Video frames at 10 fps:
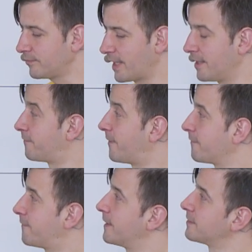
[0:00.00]
And
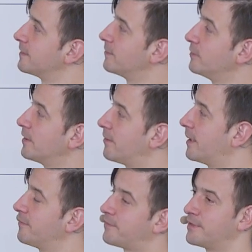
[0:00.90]
fun fact, in real
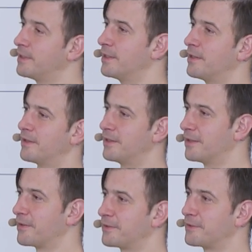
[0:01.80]
life,
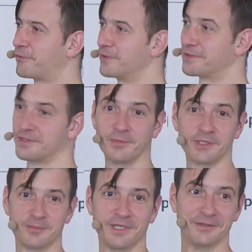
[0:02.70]
uh, the difference is
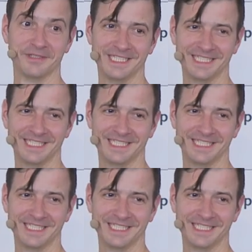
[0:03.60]
much bigger